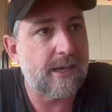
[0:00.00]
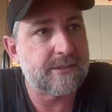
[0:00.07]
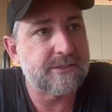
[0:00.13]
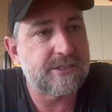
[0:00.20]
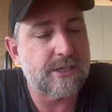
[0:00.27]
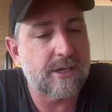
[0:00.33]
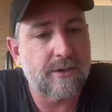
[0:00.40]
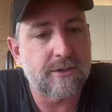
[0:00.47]

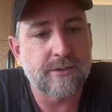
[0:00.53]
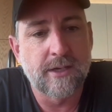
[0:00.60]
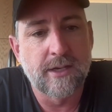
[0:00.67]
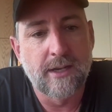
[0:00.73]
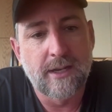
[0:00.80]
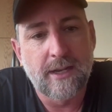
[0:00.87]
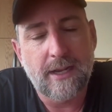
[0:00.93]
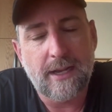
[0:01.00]
So
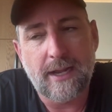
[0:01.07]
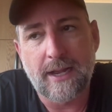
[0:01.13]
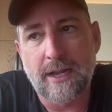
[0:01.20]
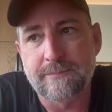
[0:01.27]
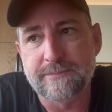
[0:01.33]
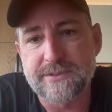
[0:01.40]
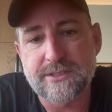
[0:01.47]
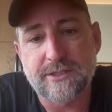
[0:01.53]

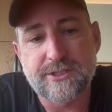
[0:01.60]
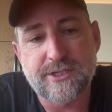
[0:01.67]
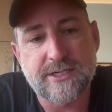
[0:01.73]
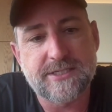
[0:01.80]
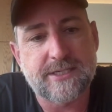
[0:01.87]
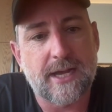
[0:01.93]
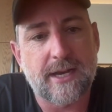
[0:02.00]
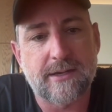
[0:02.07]
she
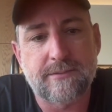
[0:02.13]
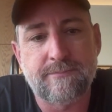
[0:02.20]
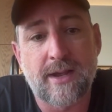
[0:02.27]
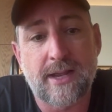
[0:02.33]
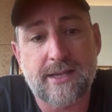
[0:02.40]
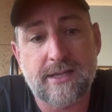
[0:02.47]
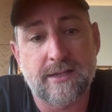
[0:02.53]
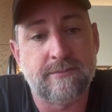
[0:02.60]
started
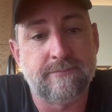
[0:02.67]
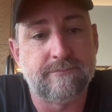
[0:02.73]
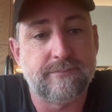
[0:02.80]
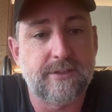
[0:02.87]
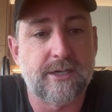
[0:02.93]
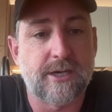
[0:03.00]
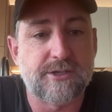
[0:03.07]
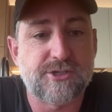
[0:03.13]
making
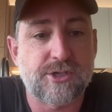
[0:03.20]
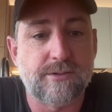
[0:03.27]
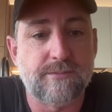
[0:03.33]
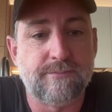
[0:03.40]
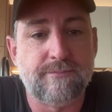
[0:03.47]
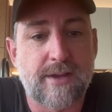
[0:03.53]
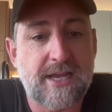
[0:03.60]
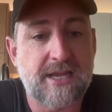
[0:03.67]

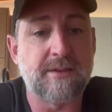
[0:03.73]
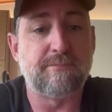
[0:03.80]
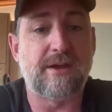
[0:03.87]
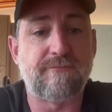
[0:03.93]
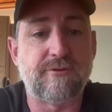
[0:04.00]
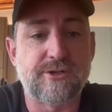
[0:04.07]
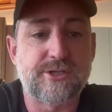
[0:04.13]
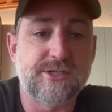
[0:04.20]
making
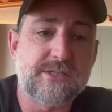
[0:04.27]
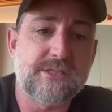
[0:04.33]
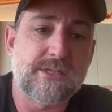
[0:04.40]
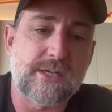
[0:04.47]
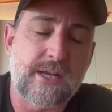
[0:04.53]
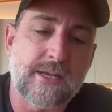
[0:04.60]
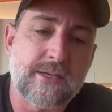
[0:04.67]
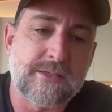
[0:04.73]
beverages,
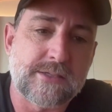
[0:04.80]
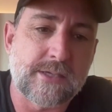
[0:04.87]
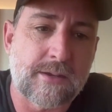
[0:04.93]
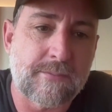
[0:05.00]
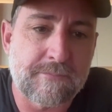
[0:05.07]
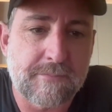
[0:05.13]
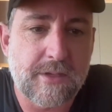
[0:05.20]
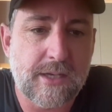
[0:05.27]
and
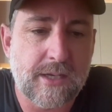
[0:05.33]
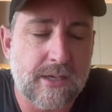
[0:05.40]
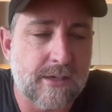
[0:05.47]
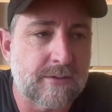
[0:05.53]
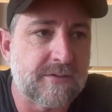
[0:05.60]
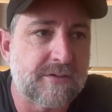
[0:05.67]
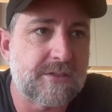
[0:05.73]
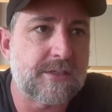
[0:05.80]

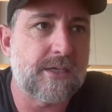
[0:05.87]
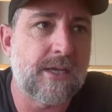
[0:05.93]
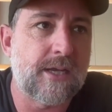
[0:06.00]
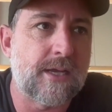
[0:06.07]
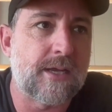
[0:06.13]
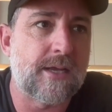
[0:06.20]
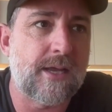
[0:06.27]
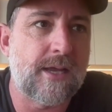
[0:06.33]

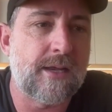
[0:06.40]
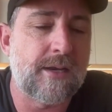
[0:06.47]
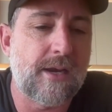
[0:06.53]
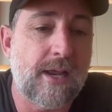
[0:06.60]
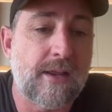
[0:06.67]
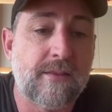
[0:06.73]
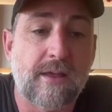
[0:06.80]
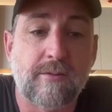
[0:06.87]

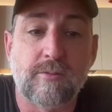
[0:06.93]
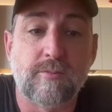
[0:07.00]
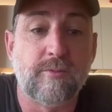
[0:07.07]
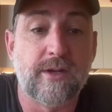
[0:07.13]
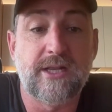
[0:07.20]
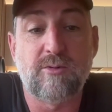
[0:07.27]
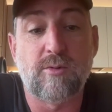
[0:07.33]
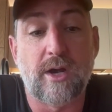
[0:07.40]
they were
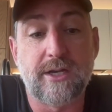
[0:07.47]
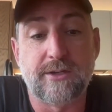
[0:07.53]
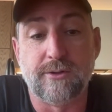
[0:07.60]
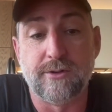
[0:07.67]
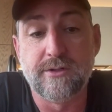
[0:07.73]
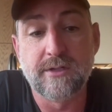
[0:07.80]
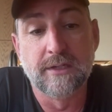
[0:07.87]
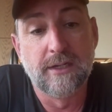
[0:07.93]
really quite
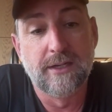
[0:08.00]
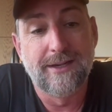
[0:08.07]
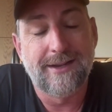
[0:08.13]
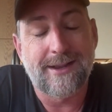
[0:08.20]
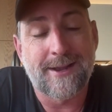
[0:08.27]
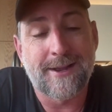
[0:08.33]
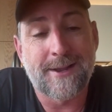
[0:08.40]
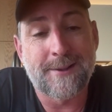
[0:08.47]
good.
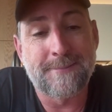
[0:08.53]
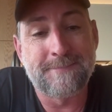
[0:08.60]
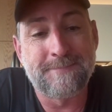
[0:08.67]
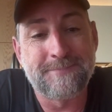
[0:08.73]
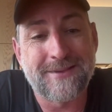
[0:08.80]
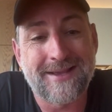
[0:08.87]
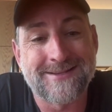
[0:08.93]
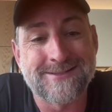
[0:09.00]

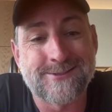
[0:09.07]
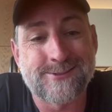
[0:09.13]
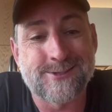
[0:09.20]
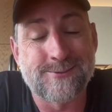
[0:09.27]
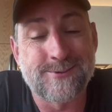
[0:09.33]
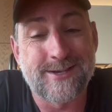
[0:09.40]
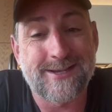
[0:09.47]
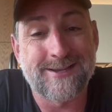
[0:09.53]
And
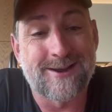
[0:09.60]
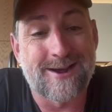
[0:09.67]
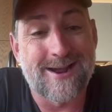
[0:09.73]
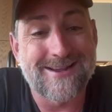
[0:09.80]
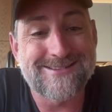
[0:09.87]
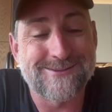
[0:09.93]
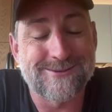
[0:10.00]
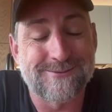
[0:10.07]
so Nick and
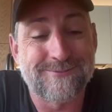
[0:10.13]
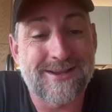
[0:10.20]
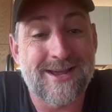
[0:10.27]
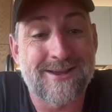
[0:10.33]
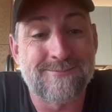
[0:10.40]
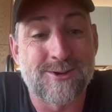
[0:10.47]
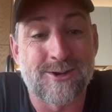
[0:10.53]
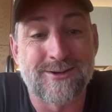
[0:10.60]
I sort of
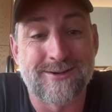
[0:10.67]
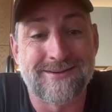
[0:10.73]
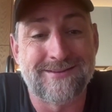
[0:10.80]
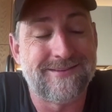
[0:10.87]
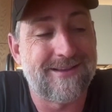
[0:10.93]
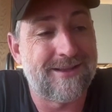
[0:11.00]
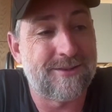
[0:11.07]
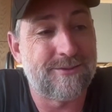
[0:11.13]
came on
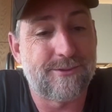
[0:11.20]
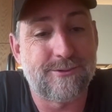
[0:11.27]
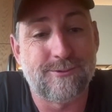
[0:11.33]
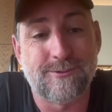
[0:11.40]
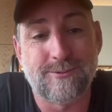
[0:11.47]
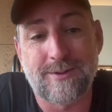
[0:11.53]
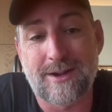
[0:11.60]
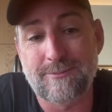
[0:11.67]
and
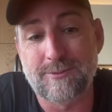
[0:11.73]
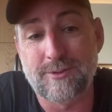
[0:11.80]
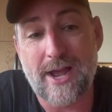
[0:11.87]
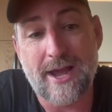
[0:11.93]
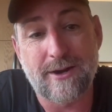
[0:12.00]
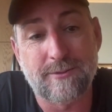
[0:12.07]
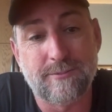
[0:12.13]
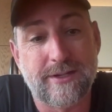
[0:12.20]
thought, right, well,
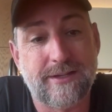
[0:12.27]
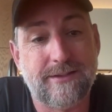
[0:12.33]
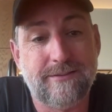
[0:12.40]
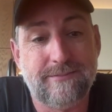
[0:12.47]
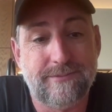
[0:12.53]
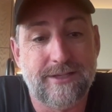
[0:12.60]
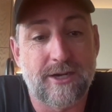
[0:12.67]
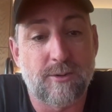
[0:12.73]
how do we,
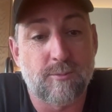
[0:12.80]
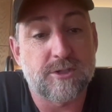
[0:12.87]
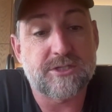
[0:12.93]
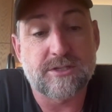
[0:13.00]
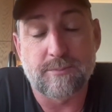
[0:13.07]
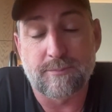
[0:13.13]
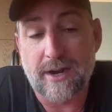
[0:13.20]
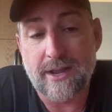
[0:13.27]
what's
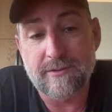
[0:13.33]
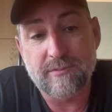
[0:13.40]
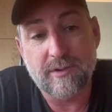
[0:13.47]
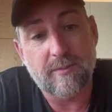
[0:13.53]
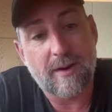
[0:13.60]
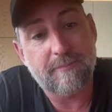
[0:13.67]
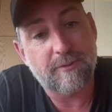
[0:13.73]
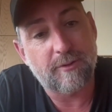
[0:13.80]
the brand we
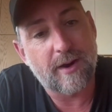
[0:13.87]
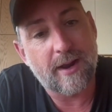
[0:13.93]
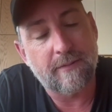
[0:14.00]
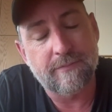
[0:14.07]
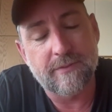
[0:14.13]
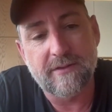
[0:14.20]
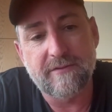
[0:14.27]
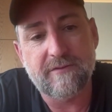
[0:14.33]
wrap
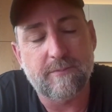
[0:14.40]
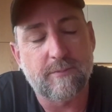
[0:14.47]
around this?